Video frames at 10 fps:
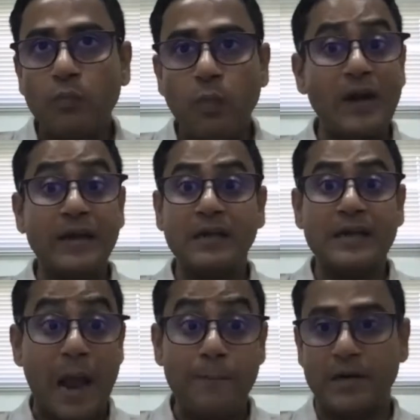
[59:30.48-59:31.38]
political
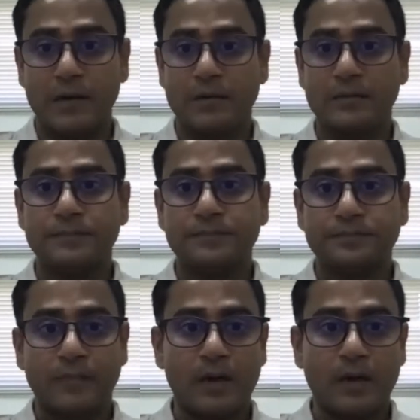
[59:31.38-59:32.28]
capital,
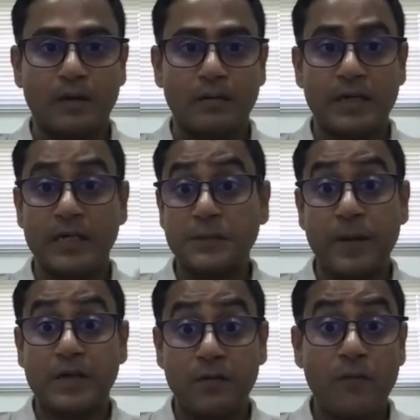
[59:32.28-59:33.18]

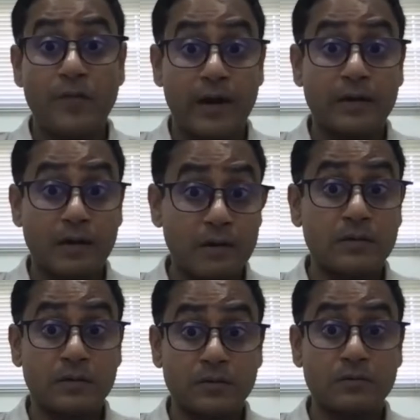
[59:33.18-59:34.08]
irrespective of their
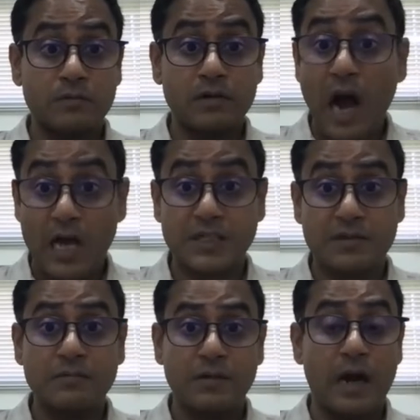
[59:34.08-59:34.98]

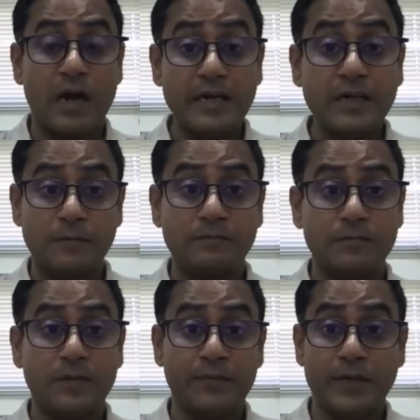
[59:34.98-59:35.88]
caste and income,
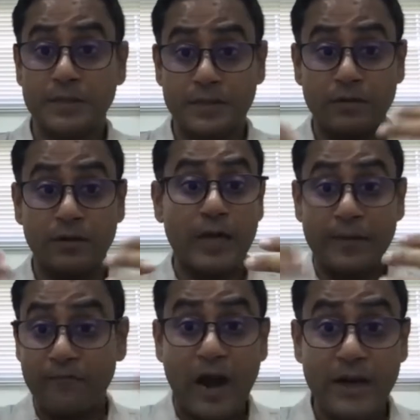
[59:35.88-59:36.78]
because you
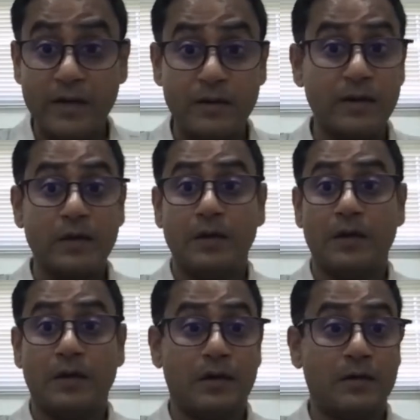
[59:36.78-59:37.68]
can find
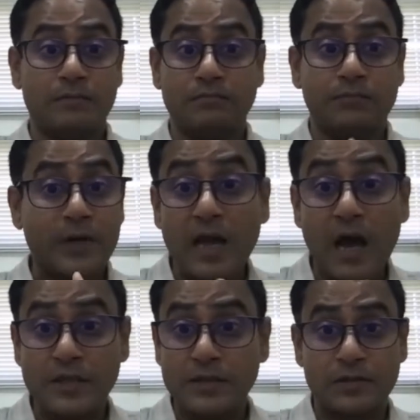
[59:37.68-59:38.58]

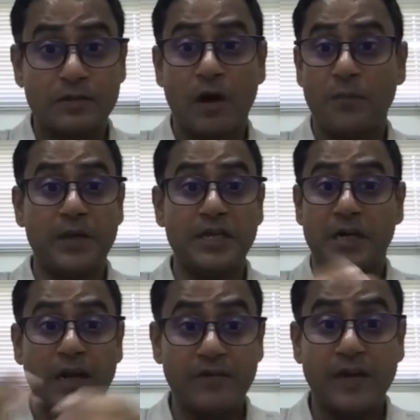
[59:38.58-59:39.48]
pradhans of each
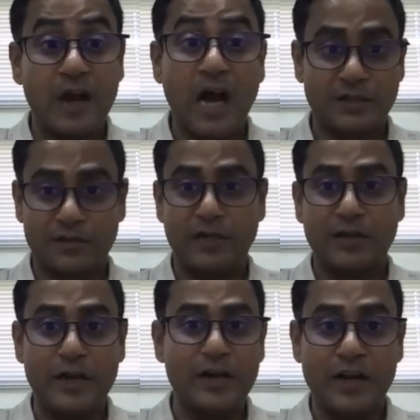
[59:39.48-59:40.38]
and every caste
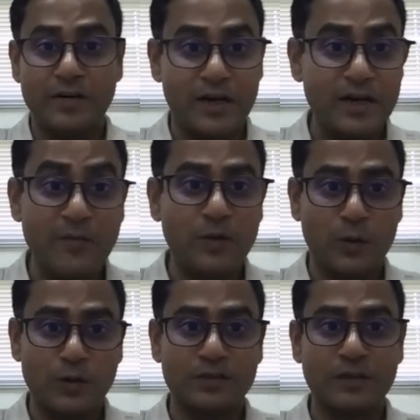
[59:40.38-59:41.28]
in
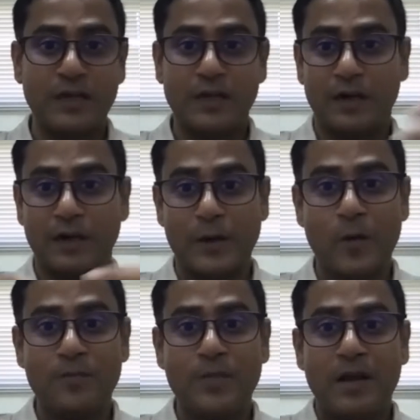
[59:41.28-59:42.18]
neighborhoods, you
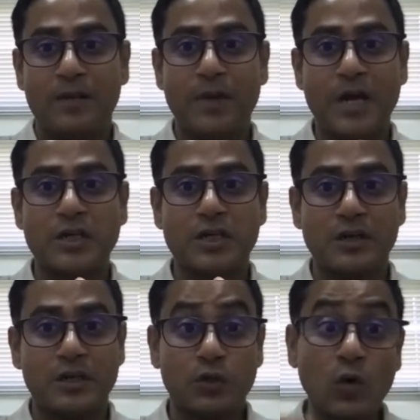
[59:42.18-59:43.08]
know, but
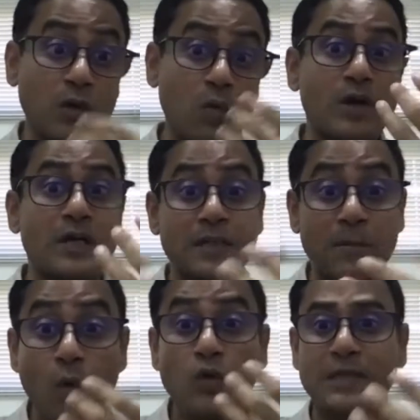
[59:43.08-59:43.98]
social workers are
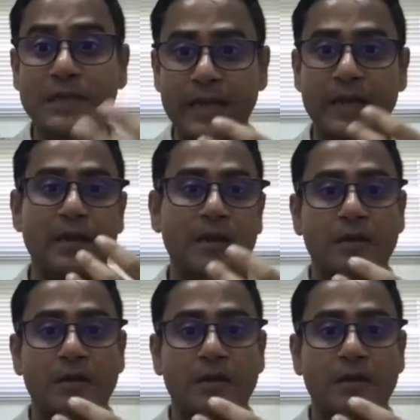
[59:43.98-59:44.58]
mostly